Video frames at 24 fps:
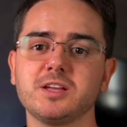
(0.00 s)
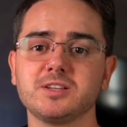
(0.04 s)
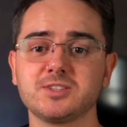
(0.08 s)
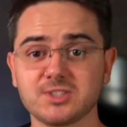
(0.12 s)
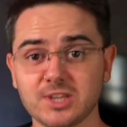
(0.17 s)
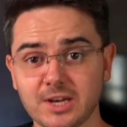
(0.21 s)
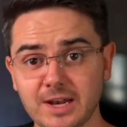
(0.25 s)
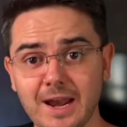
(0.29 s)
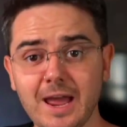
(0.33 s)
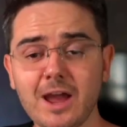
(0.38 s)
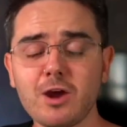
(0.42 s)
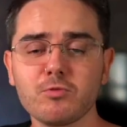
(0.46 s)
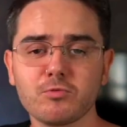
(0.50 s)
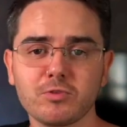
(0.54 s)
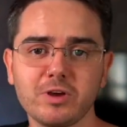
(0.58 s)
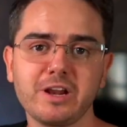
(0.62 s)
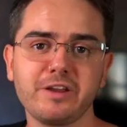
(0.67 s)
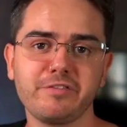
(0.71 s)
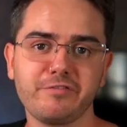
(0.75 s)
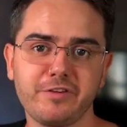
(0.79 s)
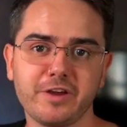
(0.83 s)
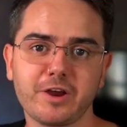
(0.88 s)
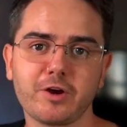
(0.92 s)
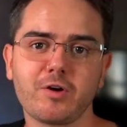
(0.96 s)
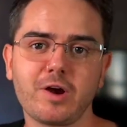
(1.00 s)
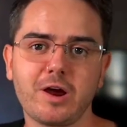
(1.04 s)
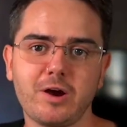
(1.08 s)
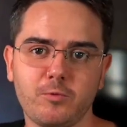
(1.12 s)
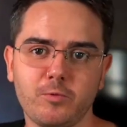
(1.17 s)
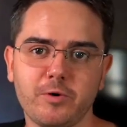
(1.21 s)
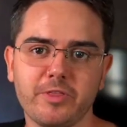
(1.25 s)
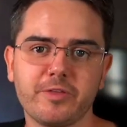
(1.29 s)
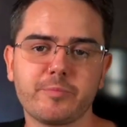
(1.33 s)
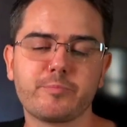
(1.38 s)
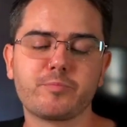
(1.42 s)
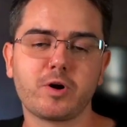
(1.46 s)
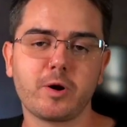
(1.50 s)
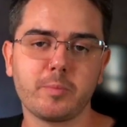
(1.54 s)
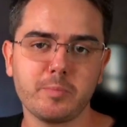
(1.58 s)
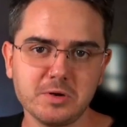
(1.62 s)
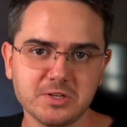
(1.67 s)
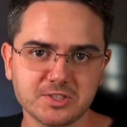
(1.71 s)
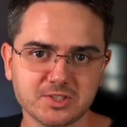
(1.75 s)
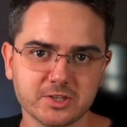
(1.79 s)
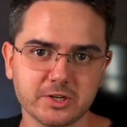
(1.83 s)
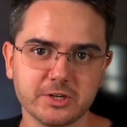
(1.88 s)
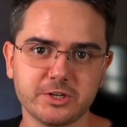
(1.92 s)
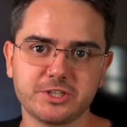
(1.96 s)
to now really figure out what the
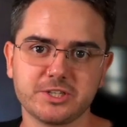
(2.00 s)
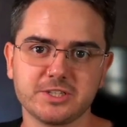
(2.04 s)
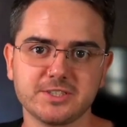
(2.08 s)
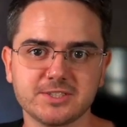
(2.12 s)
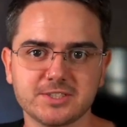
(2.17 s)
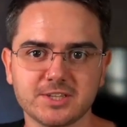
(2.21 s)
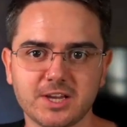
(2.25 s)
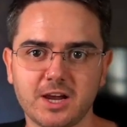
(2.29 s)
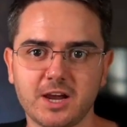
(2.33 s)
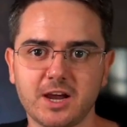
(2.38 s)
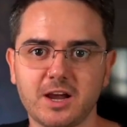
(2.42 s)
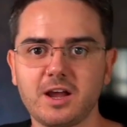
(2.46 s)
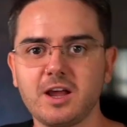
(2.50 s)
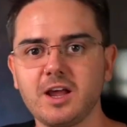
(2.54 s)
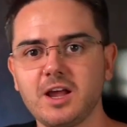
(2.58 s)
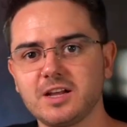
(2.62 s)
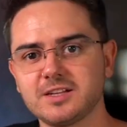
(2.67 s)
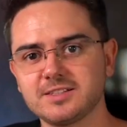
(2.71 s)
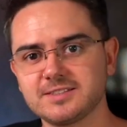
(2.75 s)
proper solutions are